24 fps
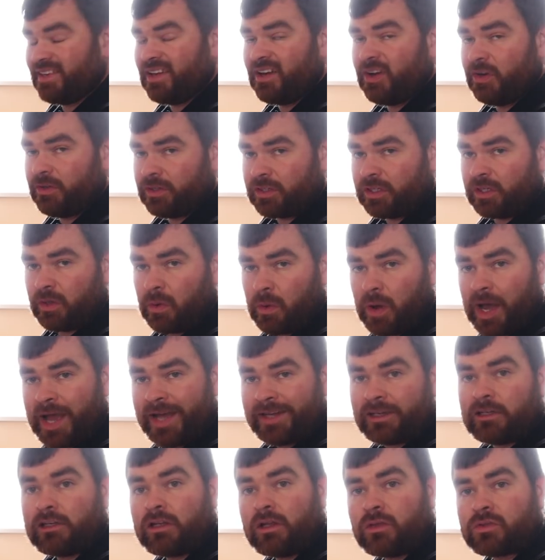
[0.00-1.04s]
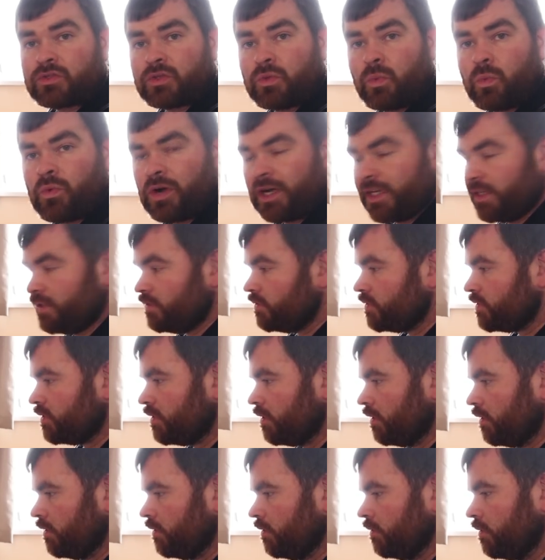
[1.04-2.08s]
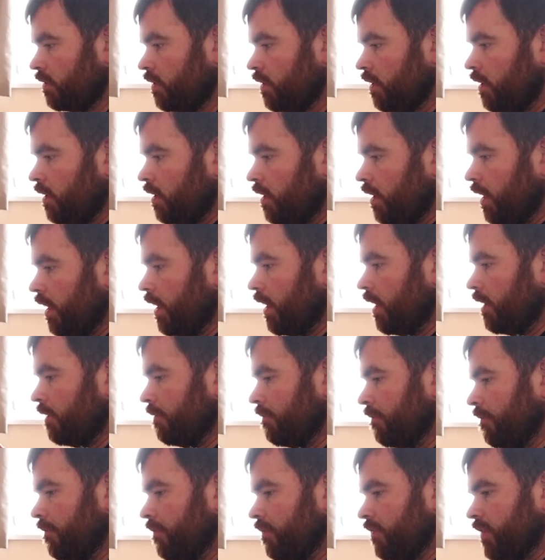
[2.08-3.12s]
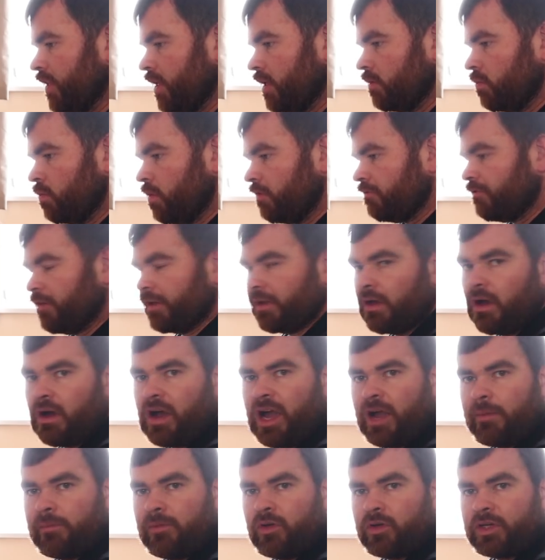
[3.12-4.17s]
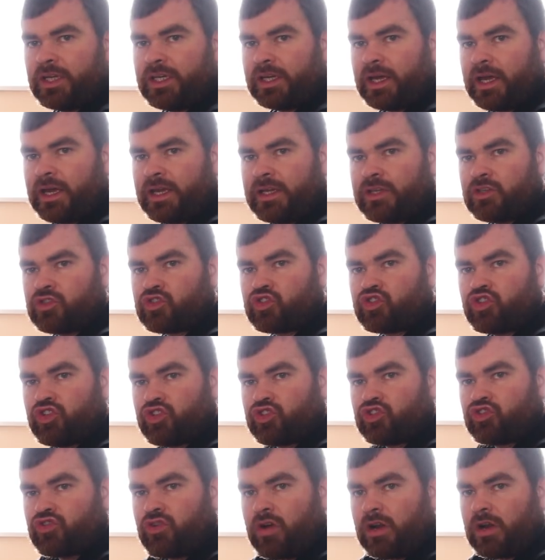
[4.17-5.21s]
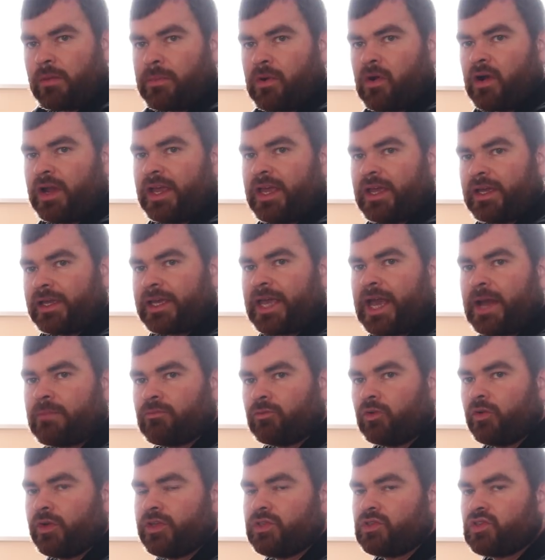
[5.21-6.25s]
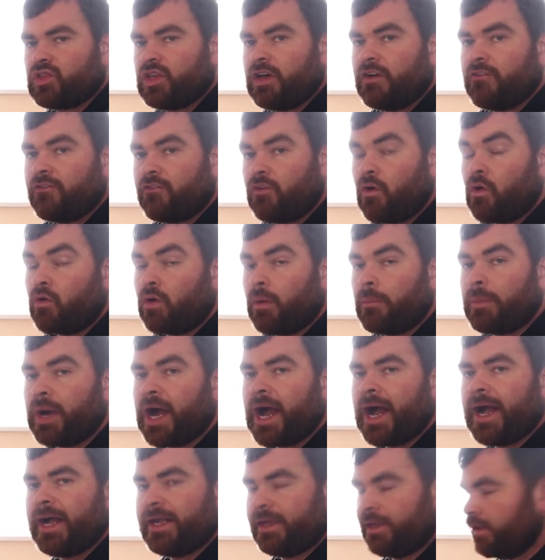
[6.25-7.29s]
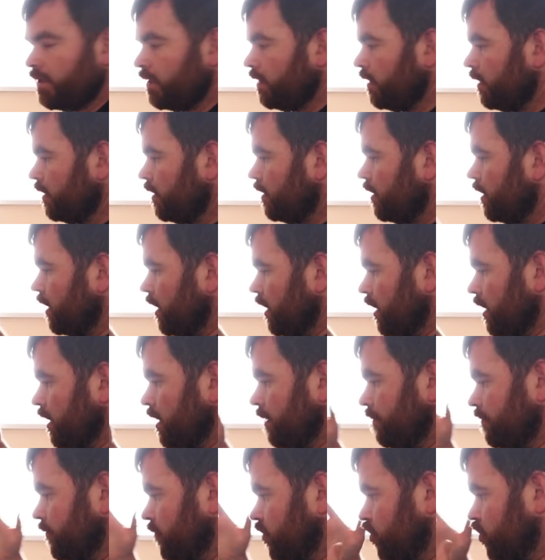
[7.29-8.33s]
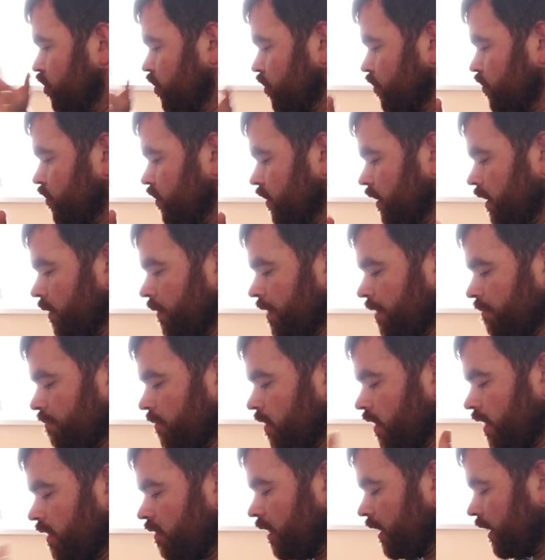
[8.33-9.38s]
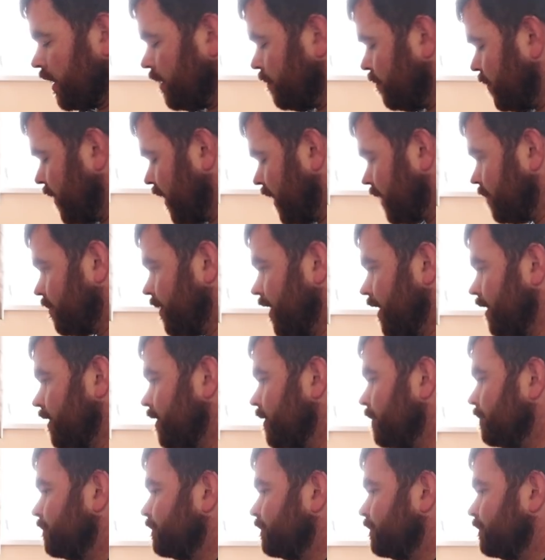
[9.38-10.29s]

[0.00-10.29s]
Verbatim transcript: alone are going to add a lot of weight so um, one thing I am looking at is just trying to buy a camera insert for a bag um, just to go in my hiking backpack